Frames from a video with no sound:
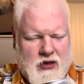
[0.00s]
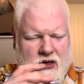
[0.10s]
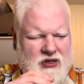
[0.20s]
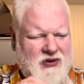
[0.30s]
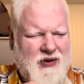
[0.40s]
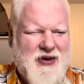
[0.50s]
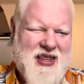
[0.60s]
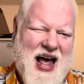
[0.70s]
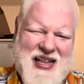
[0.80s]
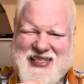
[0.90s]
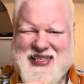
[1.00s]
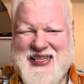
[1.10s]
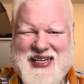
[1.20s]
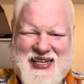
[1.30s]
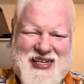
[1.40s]
So, I mean,
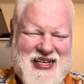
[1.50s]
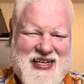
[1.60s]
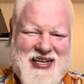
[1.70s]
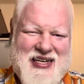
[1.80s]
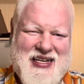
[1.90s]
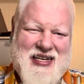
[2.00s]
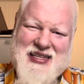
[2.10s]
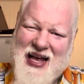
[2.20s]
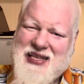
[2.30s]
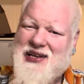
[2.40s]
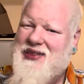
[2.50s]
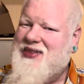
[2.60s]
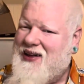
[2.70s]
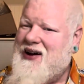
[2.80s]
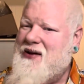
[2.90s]
that's a
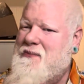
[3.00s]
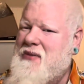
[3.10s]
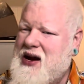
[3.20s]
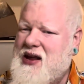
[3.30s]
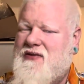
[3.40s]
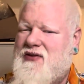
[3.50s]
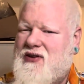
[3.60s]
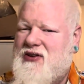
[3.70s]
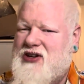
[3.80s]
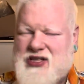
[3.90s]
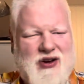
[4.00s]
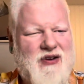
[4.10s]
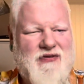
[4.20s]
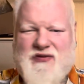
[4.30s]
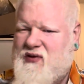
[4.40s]
lot of money for just a
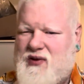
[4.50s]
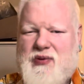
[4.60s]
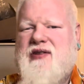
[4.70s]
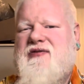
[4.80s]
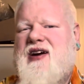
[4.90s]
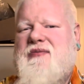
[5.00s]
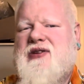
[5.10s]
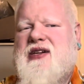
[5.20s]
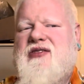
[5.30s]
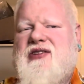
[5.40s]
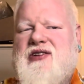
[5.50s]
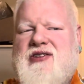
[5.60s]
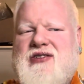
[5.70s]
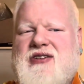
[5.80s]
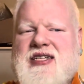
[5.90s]
4.5%
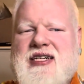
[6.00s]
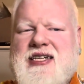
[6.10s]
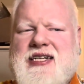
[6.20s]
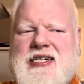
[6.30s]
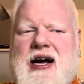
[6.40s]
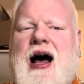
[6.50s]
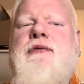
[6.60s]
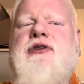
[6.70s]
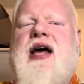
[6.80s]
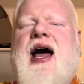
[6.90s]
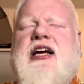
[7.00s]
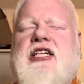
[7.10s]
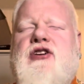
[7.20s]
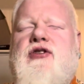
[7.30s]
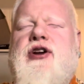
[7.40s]
alcohol. I was
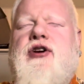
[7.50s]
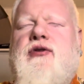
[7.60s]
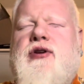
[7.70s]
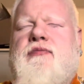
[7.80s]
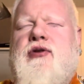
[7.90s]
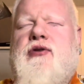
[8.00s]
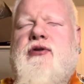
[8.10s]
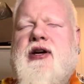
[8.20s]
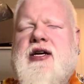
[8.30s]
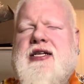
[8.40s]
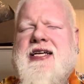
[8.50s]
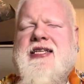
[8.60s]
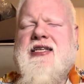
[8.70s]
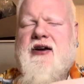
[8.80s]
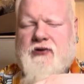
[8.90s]
actually going to go to the brewery and
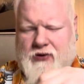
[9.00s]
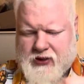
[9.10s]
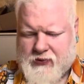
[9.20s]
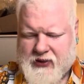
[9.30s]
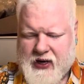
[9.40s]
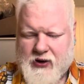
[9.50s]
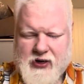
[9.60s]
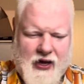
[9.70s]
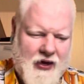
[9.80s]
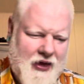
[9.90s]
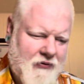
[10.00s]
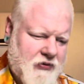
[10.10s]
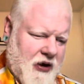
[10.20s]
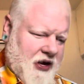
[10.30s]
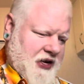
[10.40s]
see if Chris was there today. That was
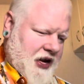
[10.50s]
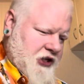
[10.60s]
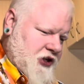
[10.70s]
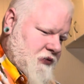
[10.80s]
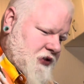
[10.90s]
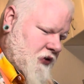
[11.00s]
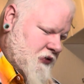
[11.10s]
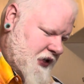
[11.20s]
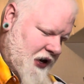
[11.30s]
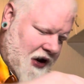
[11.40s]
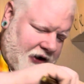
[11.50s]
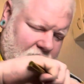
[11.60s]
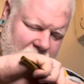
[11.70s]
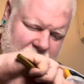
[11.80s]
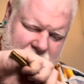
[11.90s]
my intention, was to go say hi to
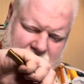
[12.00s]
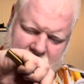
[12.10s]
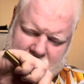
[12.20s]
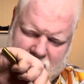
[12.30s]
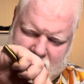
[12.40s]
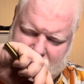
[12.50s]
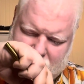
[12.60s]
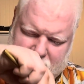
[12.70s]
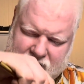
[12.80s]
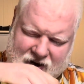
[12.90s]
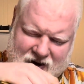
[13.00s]
Chris. But